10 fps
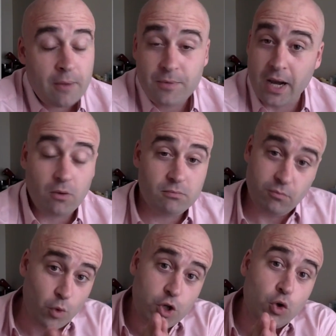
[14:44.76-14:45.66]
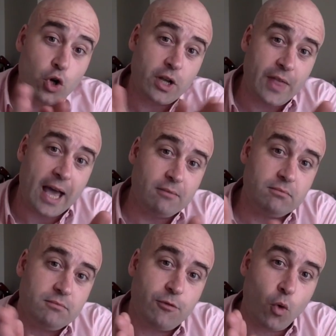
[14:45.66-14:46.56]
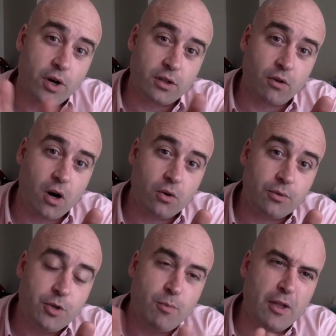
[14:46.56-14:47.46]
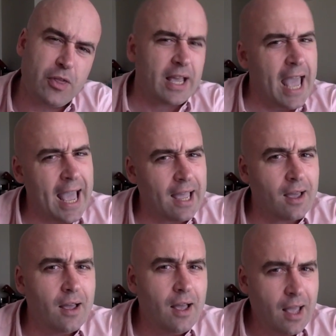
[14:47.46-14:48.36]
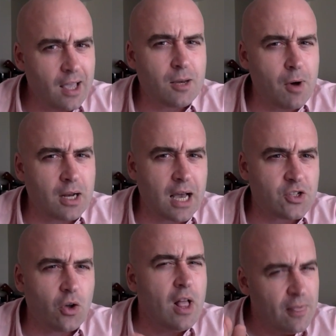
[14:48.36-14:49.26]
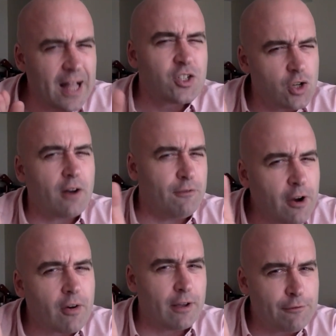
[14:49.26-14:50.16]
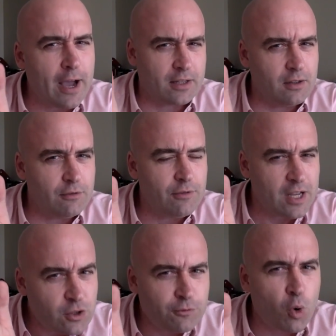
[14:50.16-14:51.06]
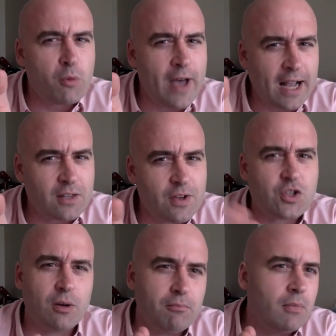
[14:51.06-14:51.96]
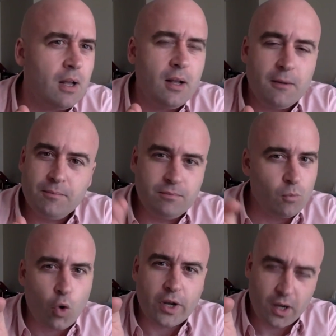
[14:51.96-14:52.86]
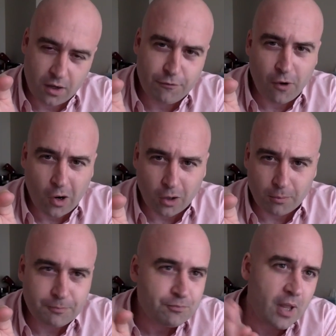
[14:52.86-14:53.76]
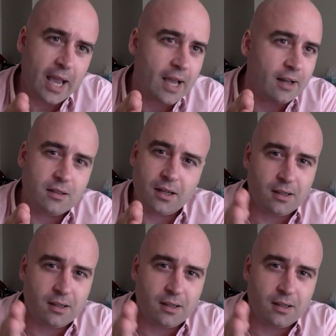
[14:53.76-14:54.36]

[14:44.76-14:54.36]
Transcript: Now, when you look at that fork in the road, you might think, hey, come on, Isel, that's not very effective. As a form of activism, working on a farm and